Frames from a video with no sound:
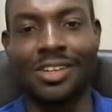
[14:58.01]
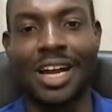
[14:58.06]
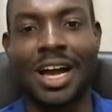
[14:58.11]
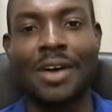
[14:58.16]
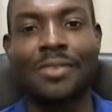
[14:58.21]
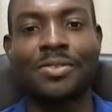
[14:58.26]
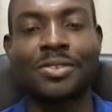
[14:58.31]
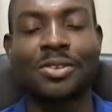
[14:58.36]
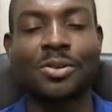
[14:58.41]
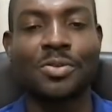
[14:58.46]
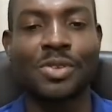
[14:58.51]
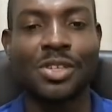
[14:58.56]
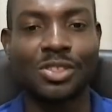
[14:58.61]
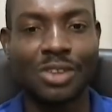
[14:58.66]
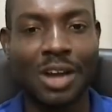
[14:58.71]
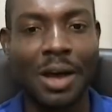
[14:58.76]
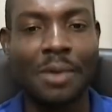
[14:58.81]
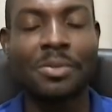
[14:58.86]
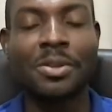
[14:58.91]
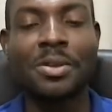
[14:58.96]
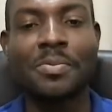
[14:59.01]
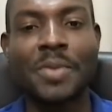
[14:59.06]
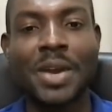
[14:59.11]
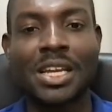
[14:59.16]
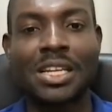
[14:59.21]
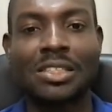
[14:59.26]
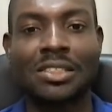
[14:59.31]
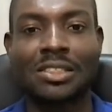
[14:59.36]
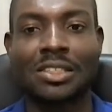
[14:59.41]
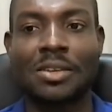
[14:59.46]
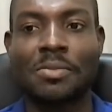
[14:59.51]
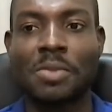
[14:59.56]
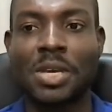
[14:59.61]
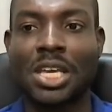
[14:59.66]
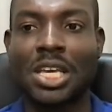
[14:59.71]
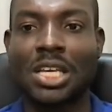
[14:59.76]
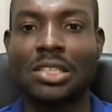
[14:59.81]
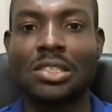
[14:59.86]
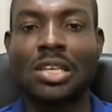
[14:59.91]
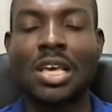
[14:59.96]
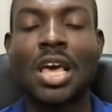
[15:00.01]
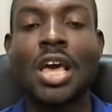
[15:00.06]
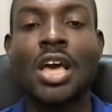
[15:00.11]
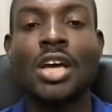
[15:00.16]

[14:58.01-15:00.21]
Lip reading: after we dropped the medicine because